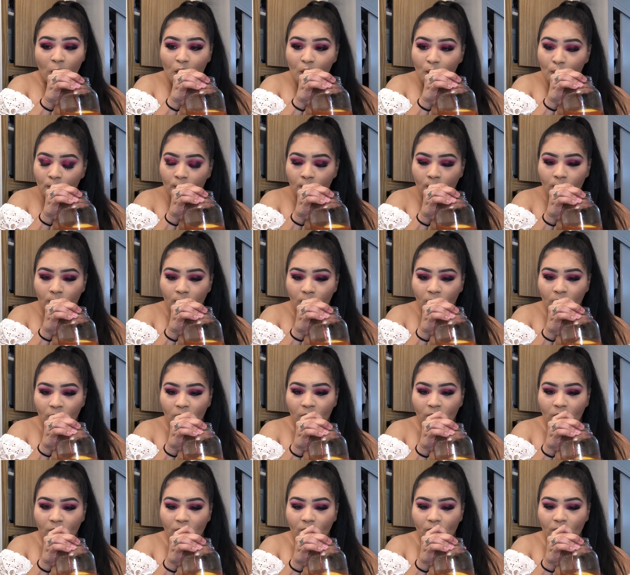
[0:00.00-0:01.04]

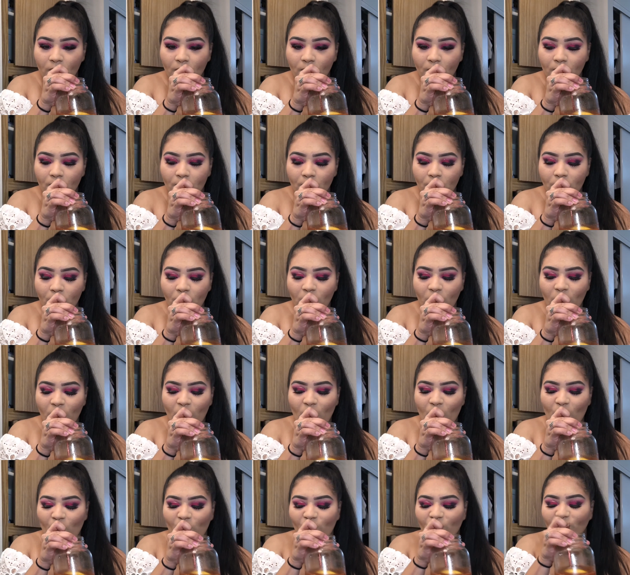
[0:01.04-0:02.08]

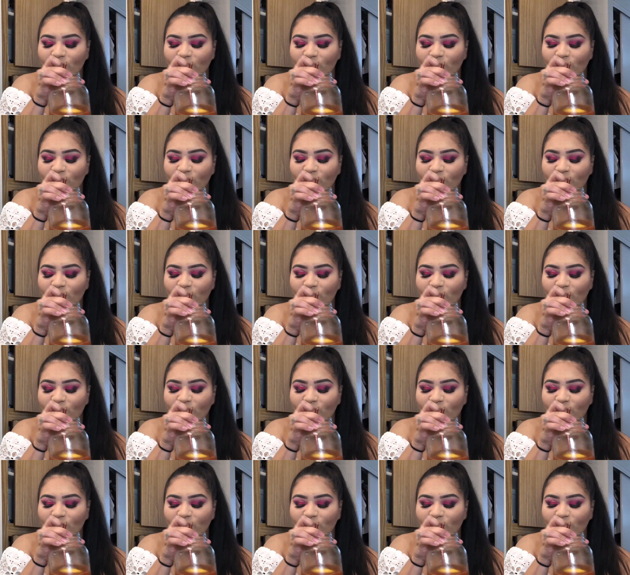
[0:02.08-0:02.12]
No one is speaking in this clip.